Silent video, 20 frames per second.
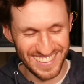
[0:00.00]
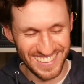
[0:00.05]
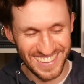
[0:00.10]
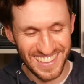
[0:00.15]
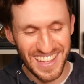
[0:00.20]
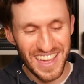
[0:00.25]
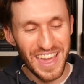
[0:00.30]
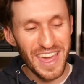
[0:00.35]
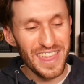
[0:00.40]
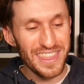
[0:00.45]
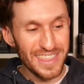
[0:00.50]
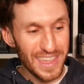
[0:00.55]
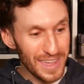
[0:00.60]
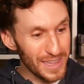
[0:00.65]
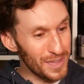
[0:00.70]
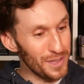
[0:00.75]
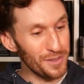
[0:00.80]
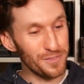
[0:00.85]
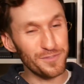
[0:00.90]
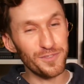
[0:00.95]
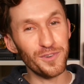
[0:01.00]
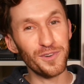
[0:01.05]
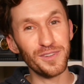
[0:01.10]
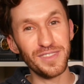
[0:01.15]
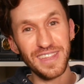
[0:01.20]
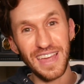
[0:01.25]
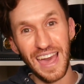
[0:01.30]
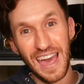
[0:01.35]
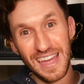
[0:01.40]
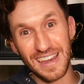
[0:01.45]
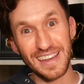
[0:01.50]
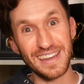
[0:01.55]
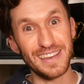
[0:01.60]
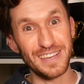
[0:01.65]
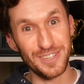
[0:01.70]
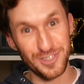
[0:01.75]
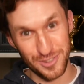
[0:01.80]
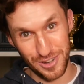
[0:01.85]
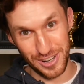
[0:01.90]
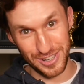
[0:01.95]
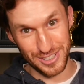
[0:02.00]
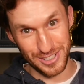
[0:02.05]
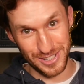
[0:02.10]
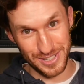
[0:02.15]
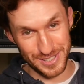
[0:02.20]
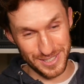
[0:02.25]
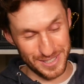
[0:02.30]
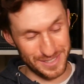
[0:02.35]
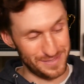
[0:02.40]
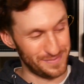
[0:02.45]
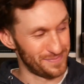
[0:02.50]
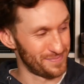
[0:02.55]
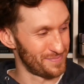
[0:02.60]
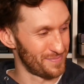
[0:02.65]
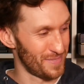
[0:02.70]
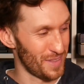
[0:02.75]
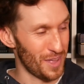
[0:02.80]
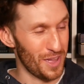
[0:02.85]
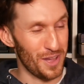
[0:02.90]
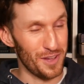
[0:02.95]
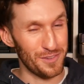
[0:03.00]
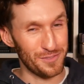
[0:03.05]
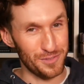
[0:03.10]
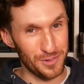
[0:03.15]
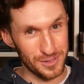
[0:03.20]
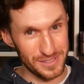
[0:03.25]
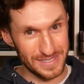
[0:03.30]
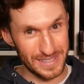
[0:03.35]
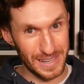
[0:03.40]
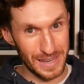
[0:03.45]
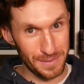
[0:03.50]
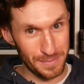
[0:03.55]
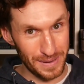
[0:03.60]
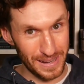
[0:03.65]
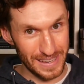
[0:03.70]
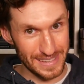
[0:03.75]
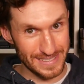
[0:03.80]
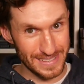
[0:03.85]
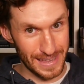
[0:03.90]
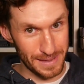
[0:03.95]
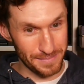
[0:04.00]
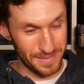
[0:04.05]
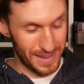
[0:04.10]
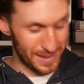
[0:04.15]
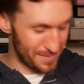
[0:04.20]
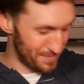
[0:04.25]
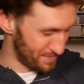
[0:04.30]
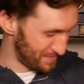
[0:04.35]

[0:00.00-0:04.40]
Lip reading: Thank you for the added instructions for silly billies like me.